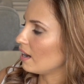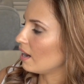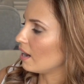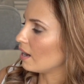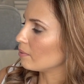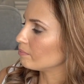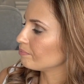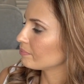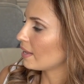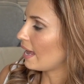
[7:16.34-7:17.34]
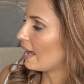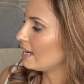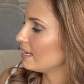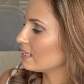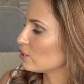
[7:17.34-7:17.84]
um,
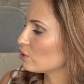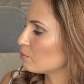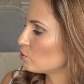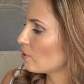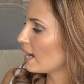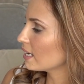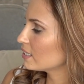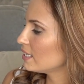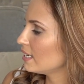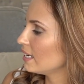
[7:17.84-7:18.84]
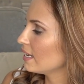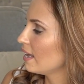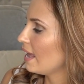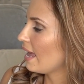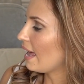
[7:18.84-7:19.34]
adding and
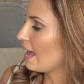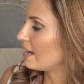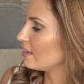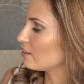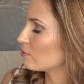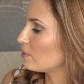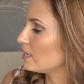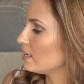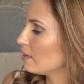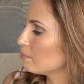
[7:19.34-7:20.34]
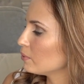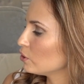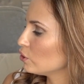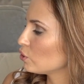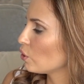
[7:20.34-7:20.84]
subtracting, adding three
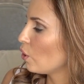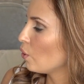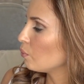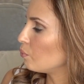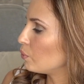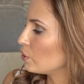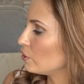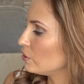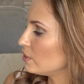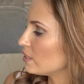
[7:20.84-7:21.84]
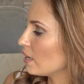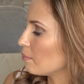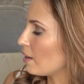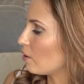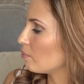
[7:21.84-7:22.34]
numbers, words
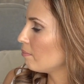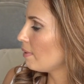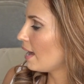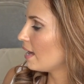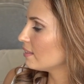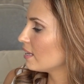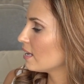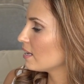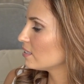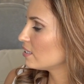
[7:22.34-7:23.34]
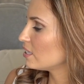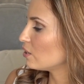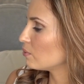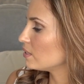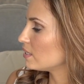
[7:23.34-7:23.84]
about math,
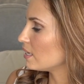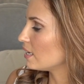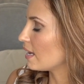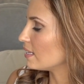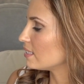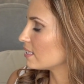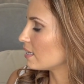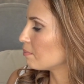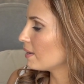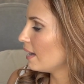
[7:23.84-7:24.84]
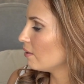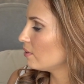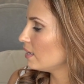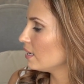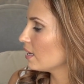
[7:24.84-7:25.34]
sequencing and skip
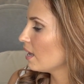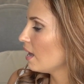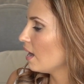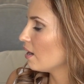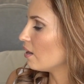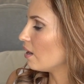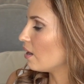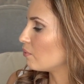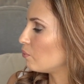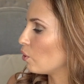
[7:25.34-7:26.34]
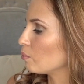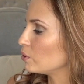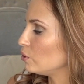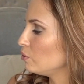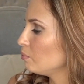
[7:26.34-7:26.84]
counting, uh,
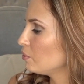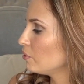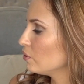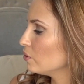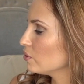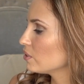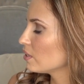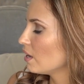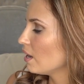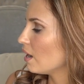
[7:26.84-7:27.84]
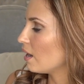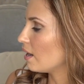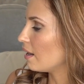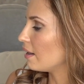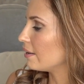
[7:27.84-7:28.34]
Roman numerals,
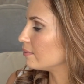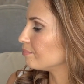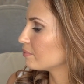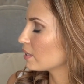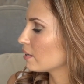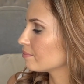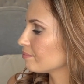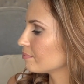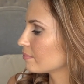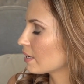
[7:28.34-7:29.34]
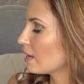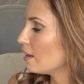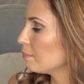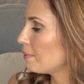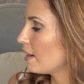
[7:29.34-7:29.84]
um,
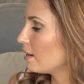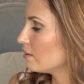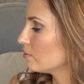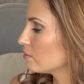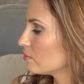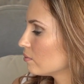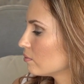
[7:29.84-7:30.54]
compound,